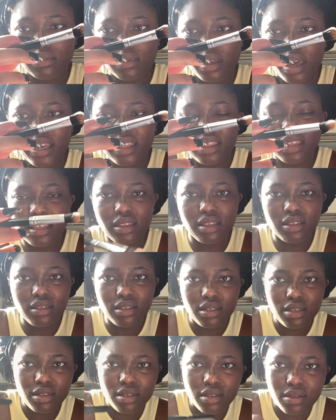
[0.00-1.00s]
I think this
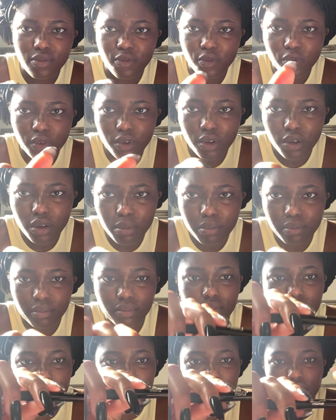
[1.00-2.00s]
is from,
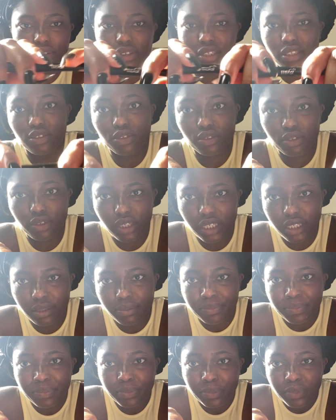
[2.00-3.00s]
sorry, it's dirty.
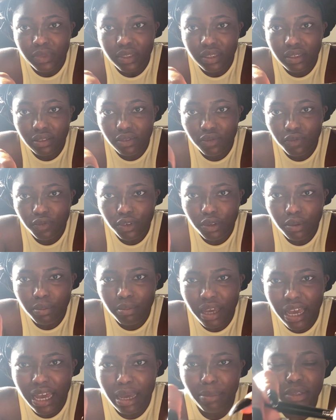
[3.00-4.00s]
It's from
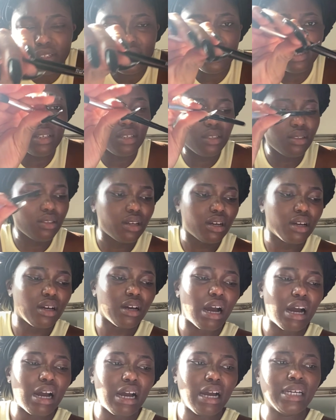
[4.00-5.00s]
Amazon.
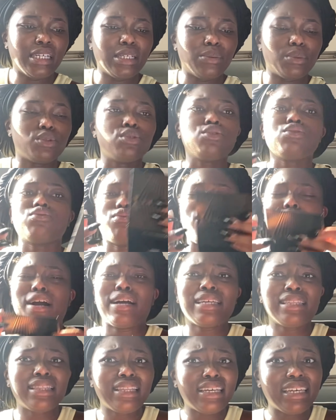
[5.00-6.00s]
I will try
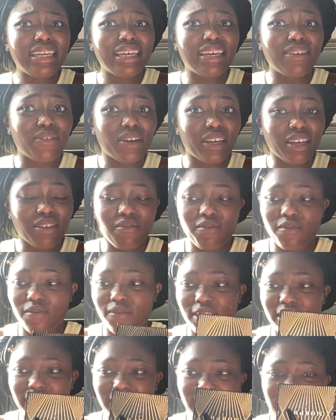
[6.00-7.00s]
and link it if I can
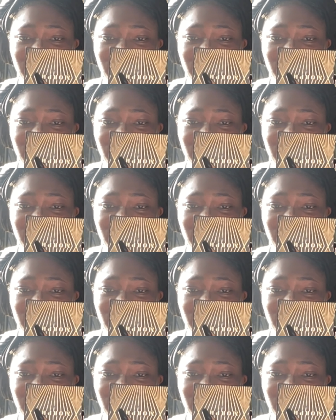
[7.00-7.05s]
find